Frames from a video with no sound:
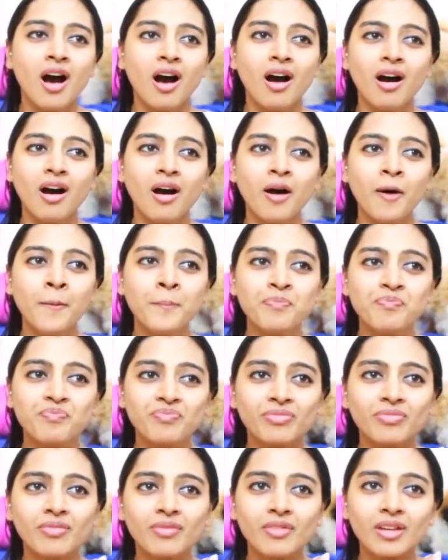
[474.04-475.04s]
Uh,
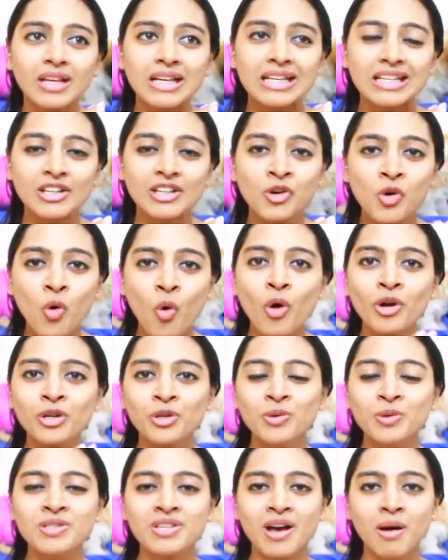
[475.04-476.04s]
go
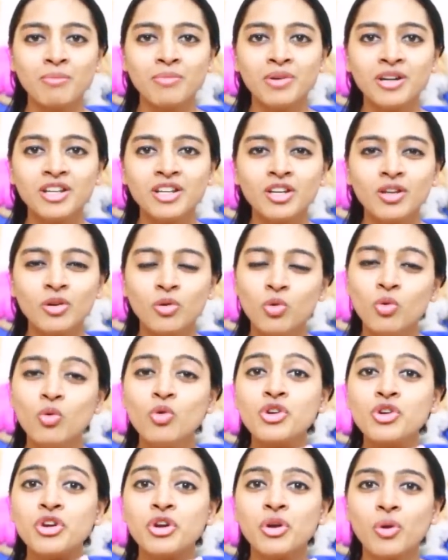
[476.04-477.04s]
to somebody
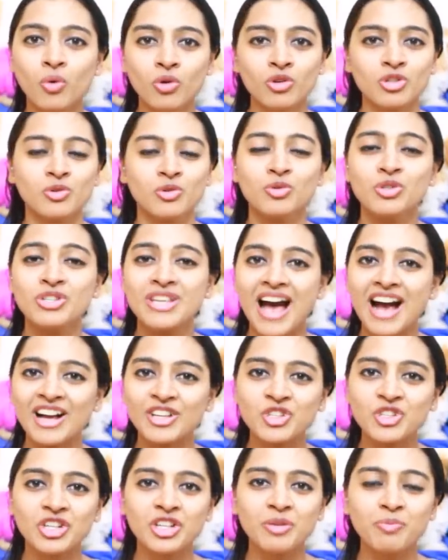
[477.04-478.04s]
who knows, who is
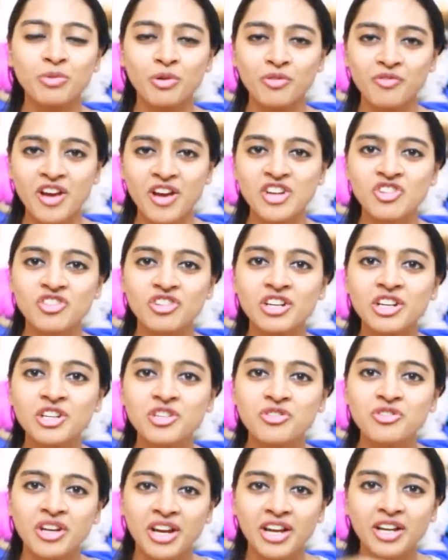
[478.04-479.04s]
actually
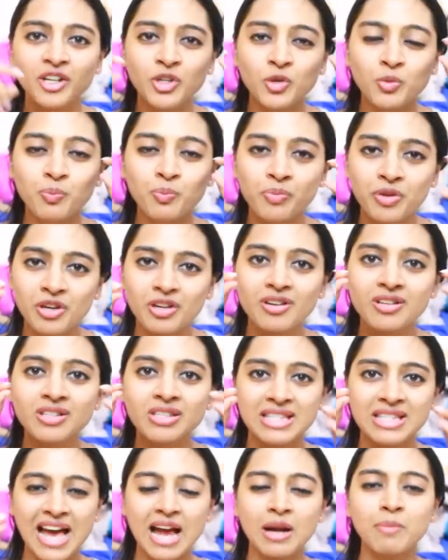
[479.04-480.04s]
professionally trained to
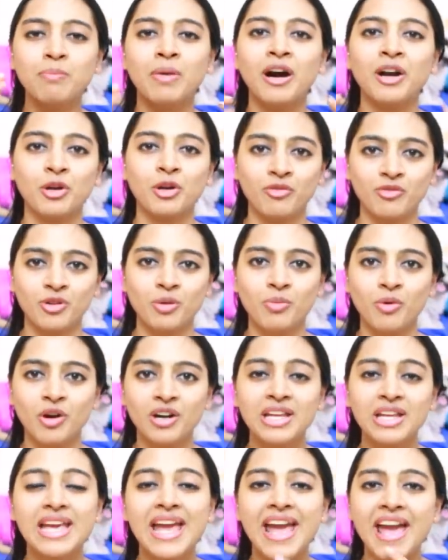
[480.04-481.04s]
pierce that part of your
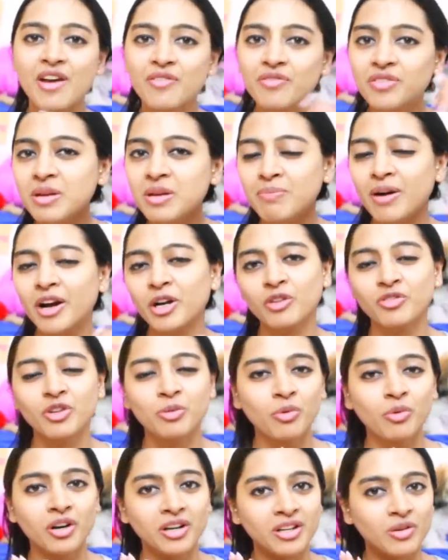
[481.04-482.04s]
body. Every part of
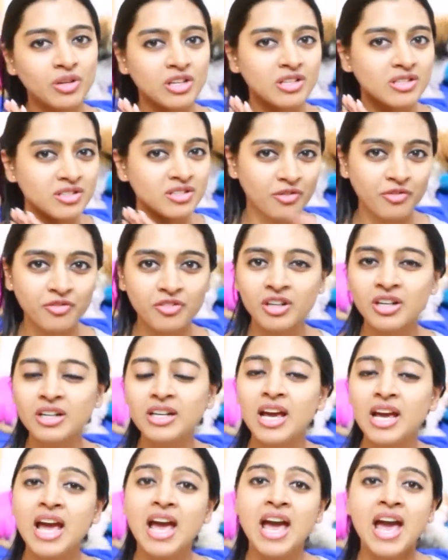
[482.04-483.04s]
your body is
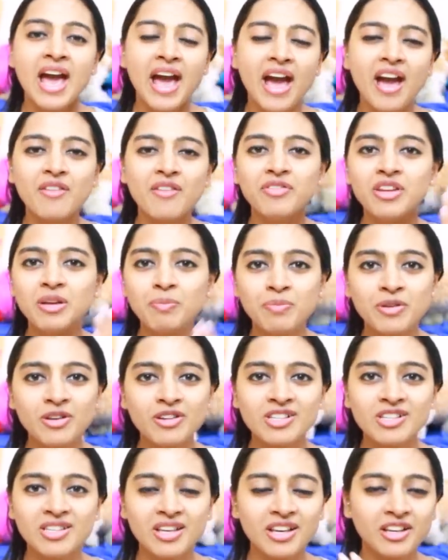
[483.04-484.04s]
different. Every
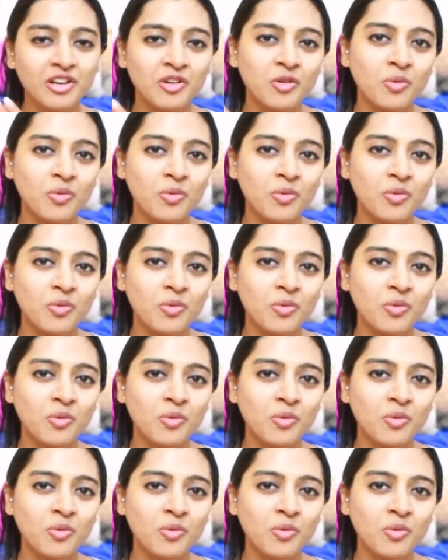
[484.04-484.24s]
piercing